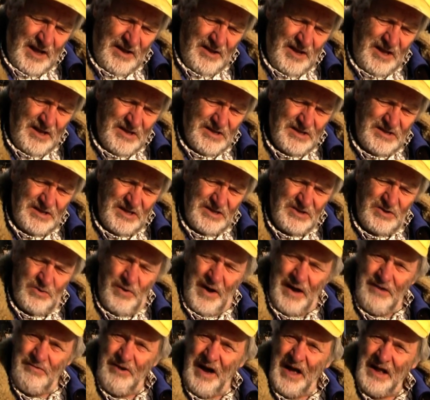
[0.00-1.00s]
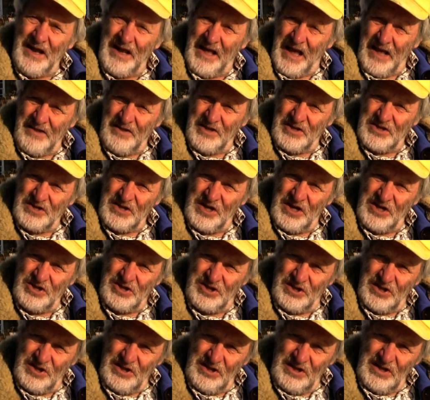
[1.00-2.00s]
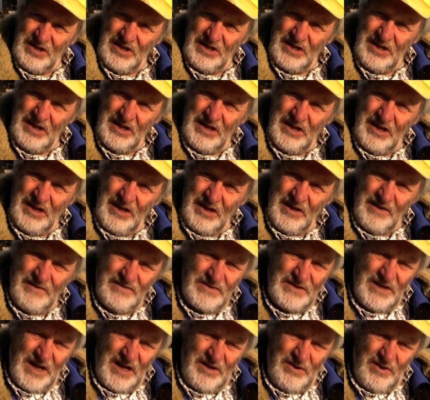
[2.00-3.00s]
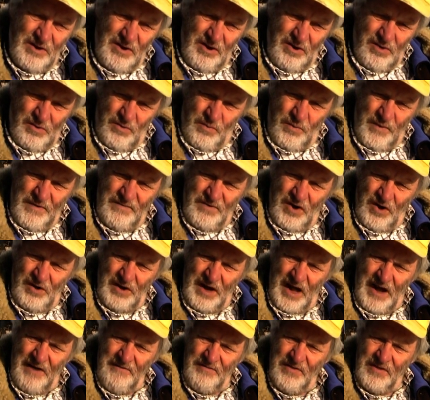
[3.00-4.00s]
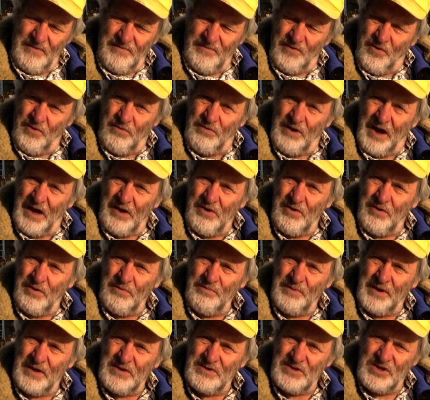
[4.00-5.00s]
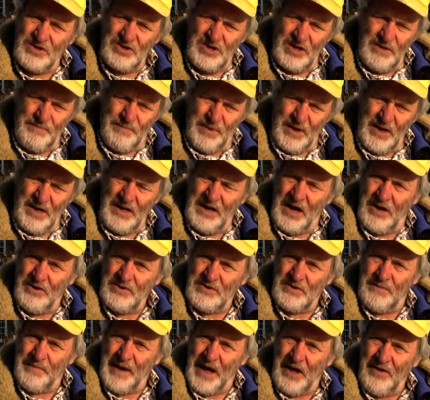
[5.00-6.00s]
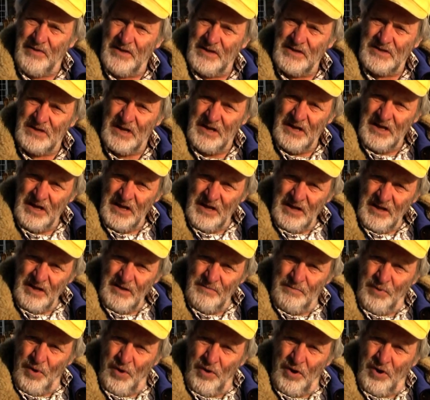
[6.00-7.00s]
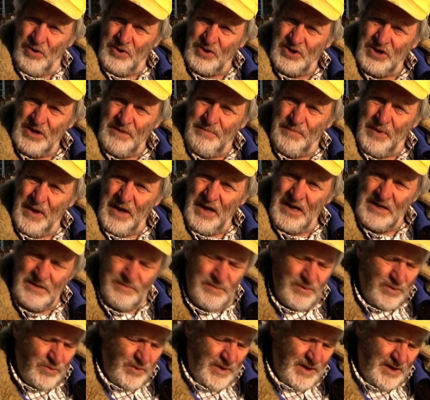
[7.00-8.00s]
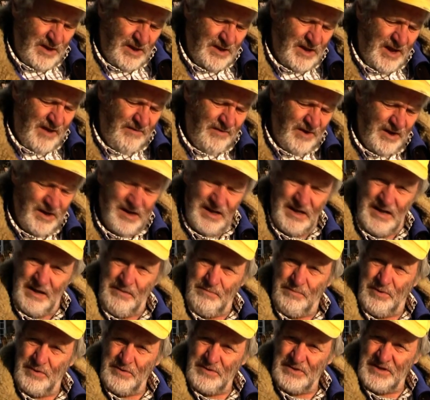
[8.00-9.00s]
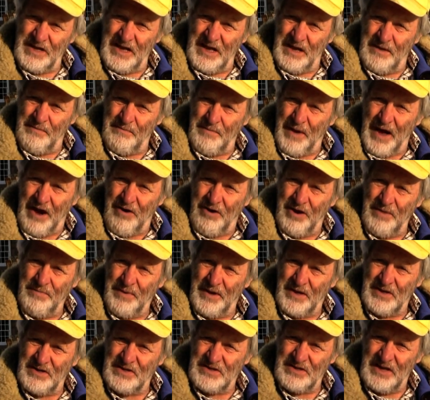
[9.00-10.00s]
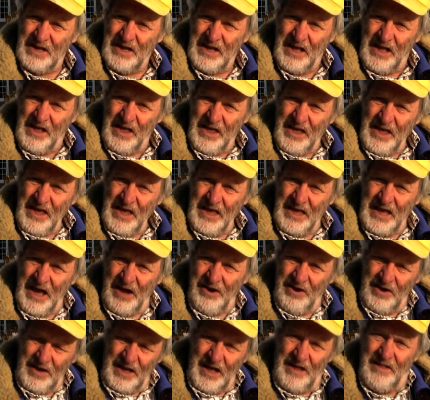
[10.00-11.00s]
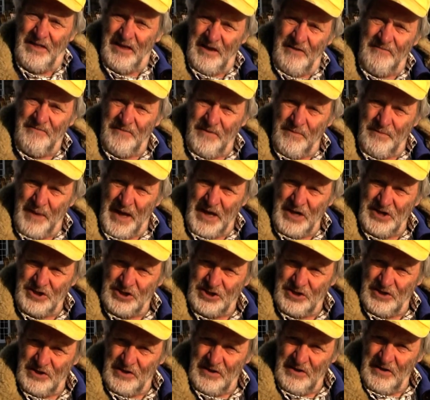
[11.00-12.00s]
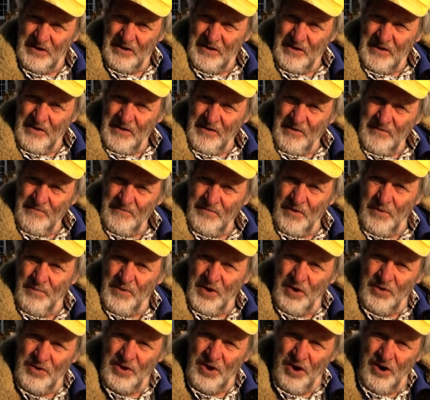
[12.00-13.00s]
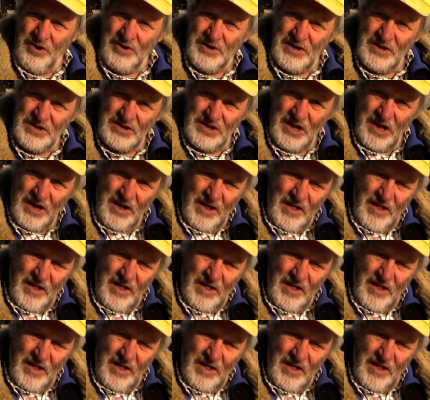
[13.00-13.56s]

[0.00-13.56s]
anaesthetist, quite rightly, and the surgeon has said, look, we've got to have the full record because the GP knows about this. The poor old GP is between the devil and a deep blue sea in Barry because he cannot get the information from the authorities.